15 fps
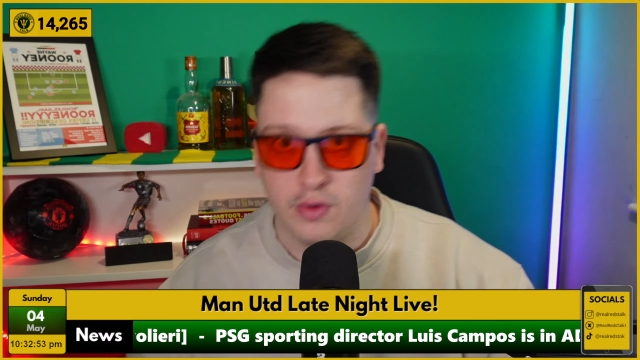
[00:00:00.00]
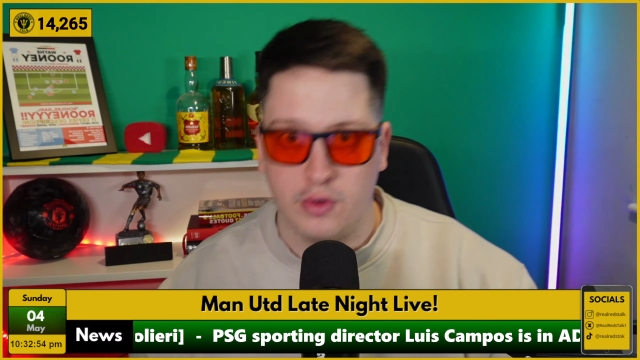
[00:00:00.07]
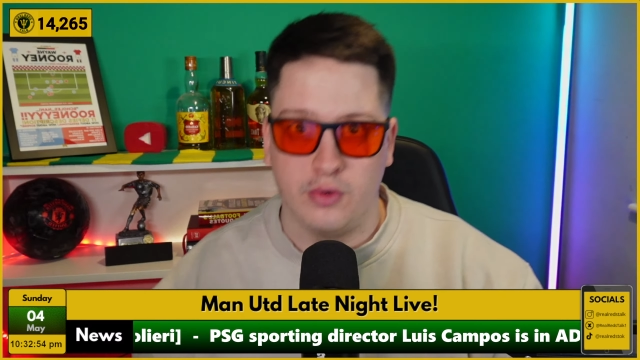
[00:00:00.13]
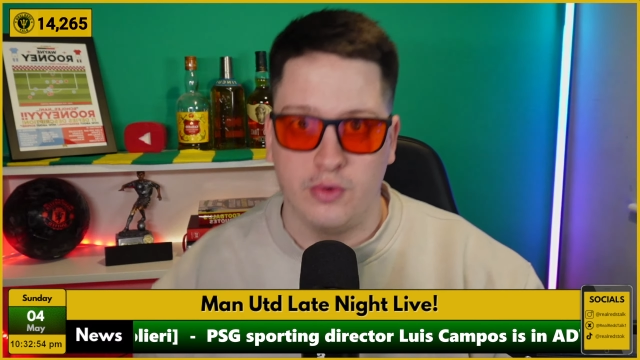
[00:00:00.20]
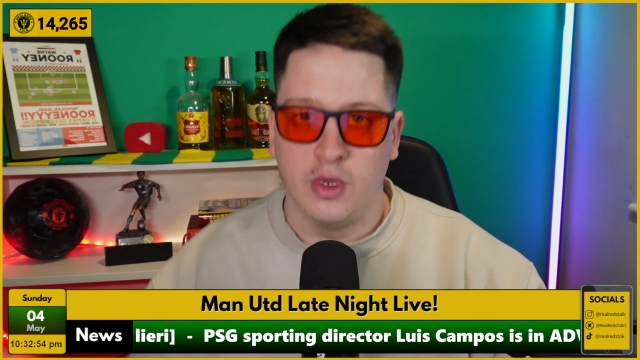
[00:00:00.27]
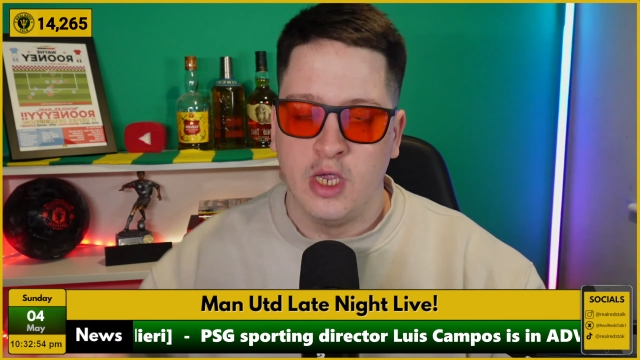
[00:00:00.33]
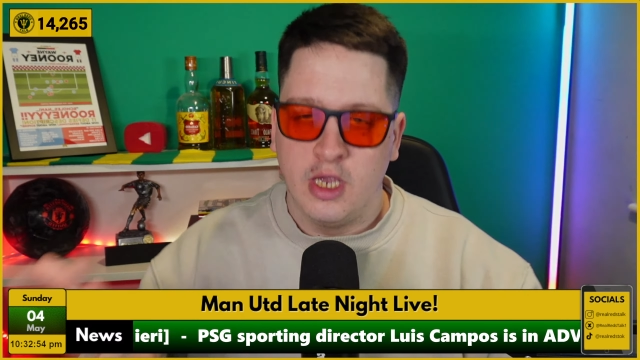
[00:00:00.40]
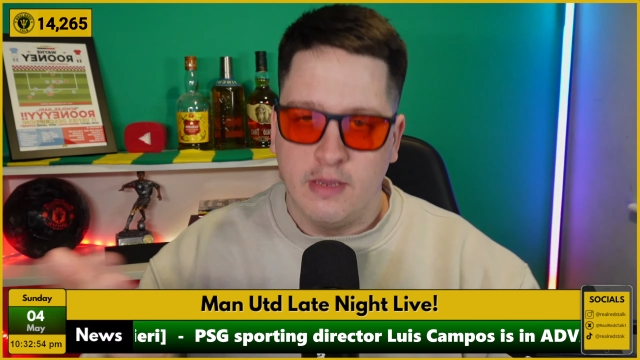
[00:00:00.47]

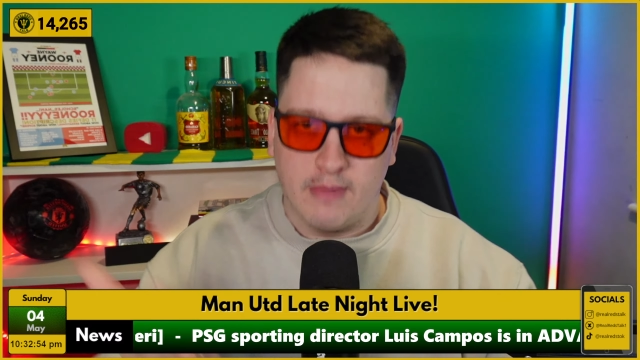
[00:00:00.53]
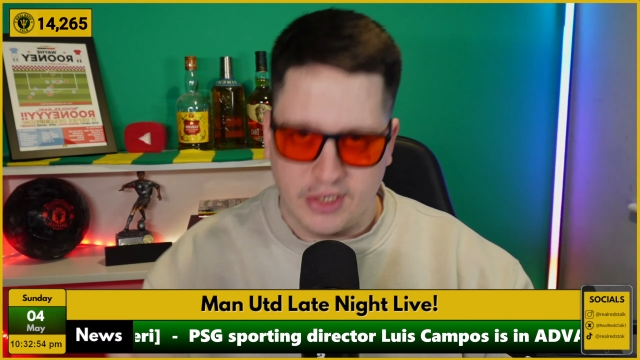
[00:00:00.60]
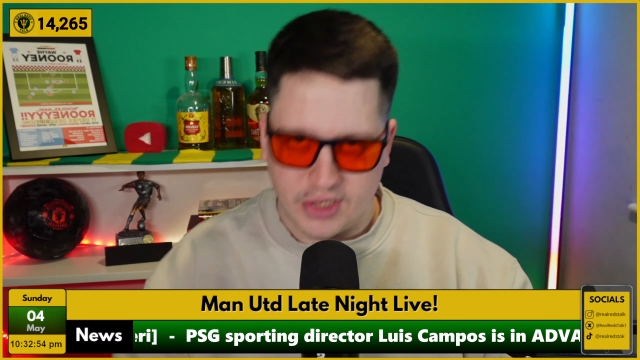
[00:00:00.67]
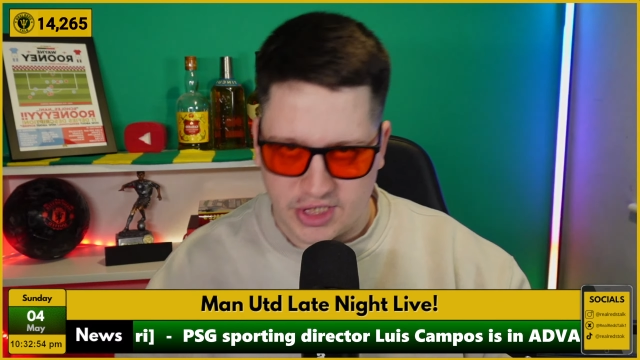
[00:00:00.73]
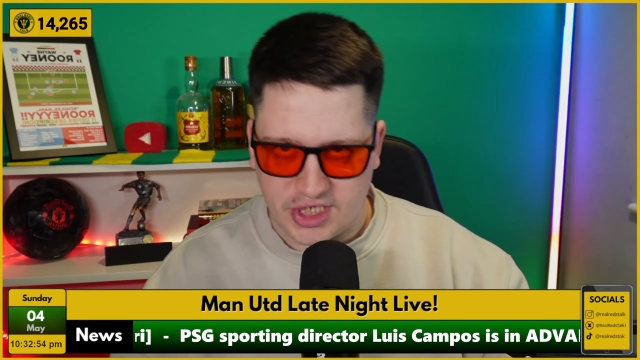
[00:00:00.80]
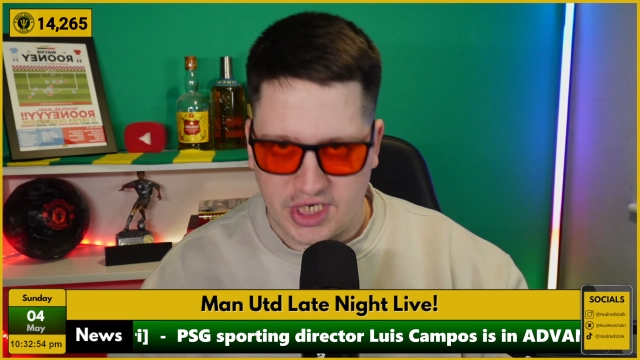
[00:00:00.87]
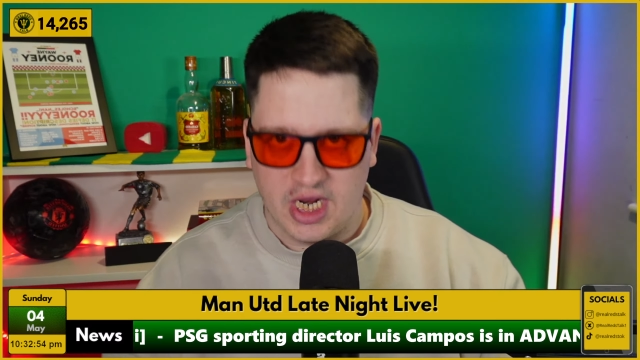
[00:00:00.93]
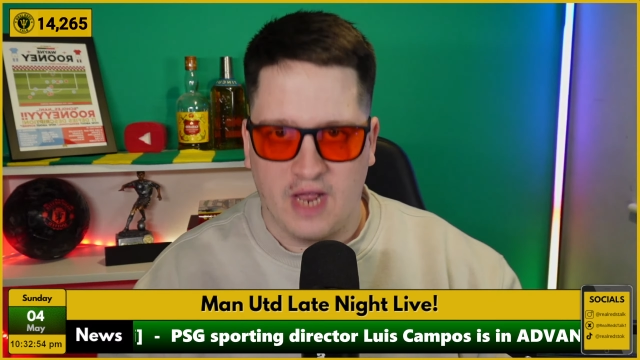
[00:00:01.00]
who
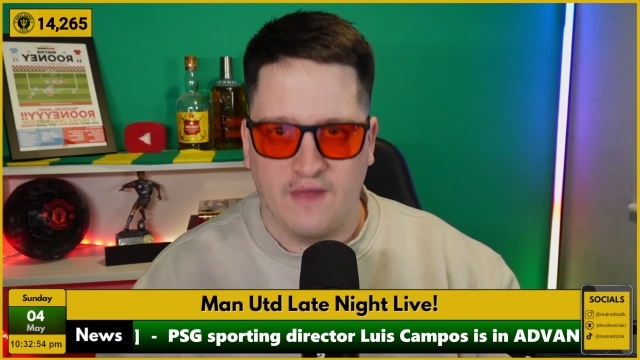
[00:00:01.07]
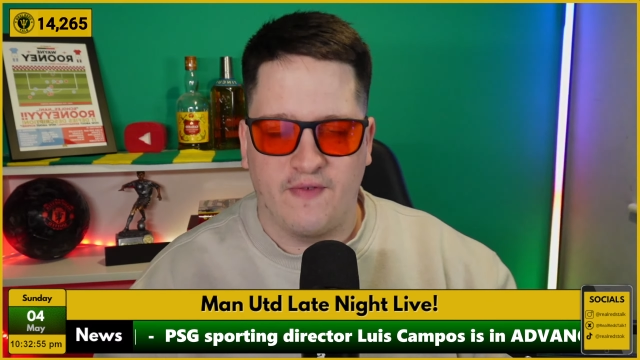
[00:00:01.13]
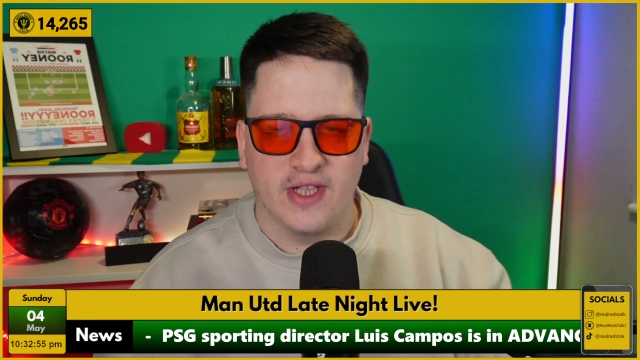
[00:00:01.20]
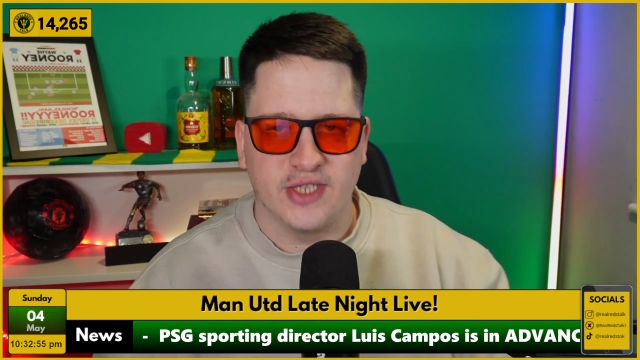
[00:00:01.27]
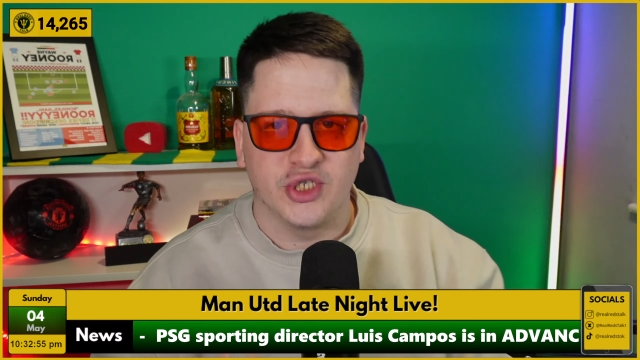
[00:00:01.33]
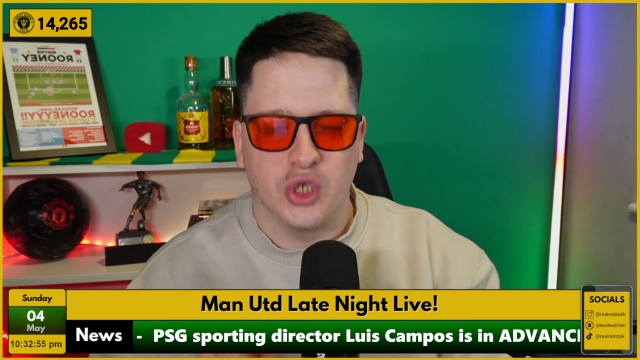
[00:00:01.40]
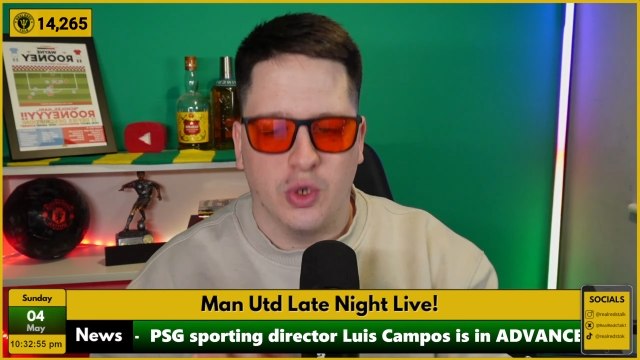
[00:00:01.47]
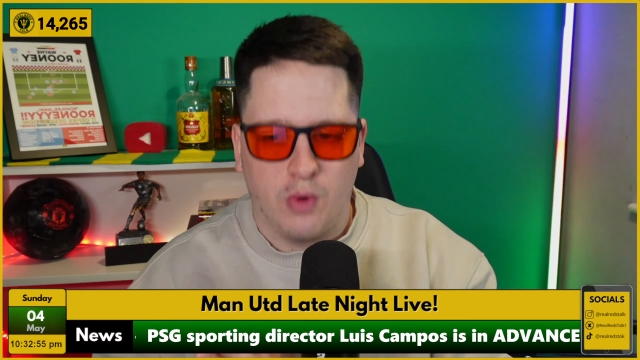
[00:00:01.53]
Manchester United
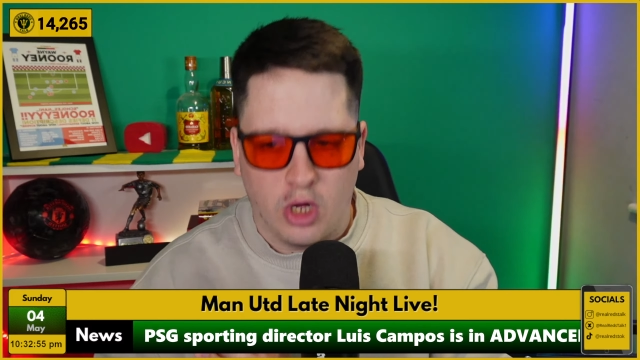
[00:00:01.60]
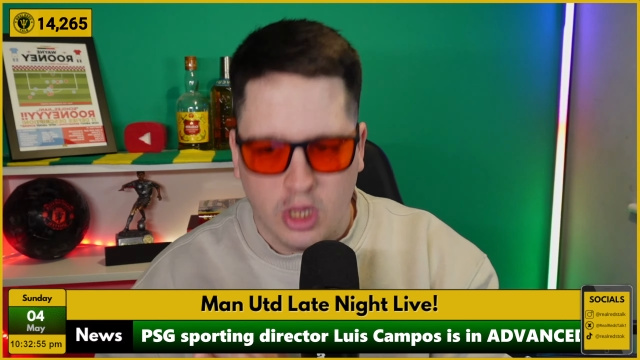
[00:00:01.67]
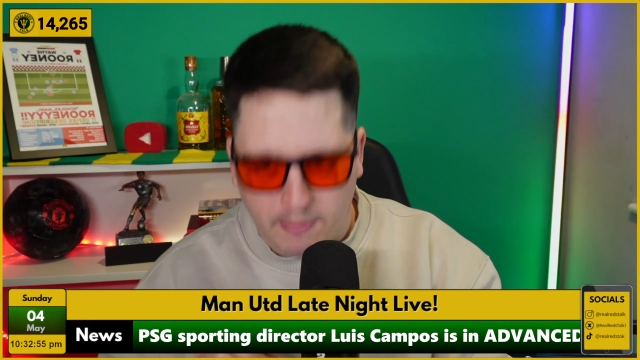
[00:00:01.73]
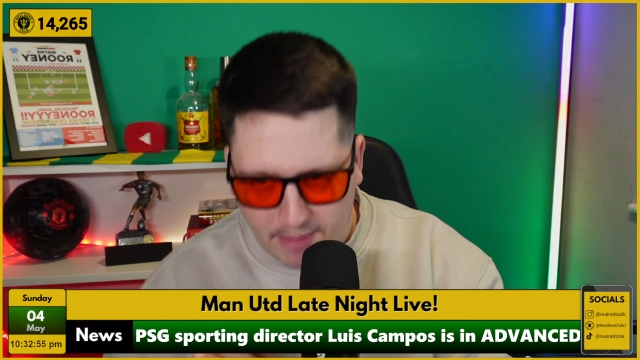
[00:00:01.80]
fans know all